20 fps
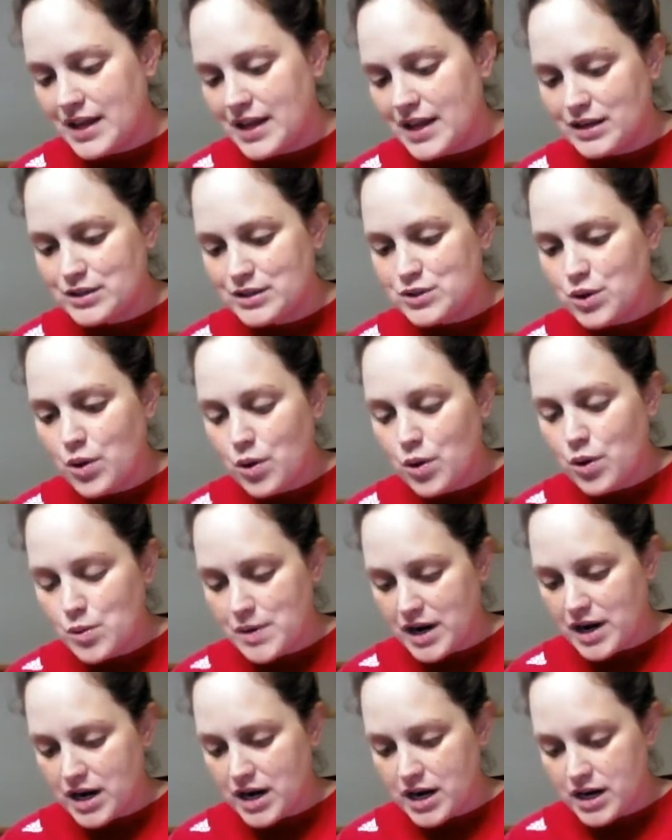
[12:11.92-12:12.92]

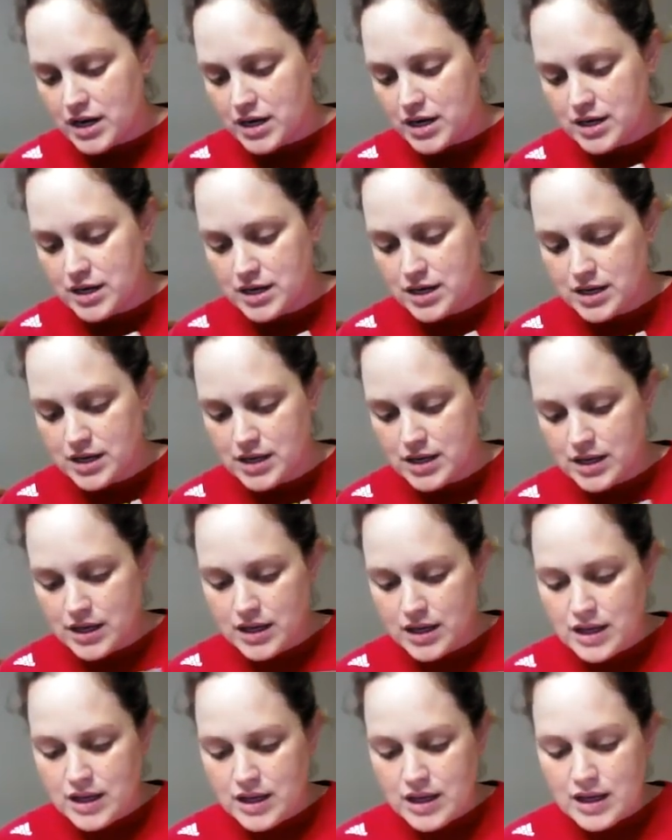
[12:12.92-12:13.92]
October,
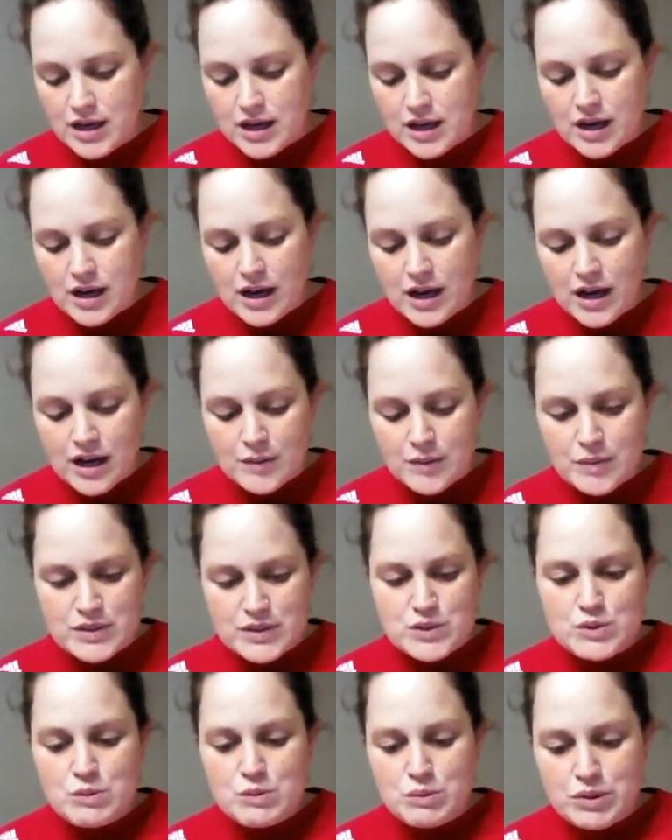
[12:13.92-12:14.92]
I've been
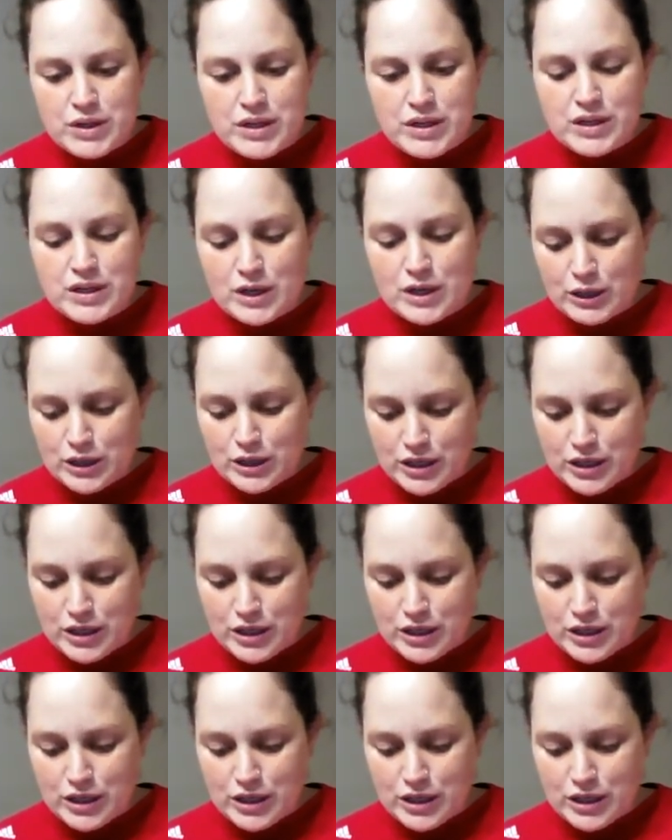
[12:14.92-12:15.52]
doing pretty darn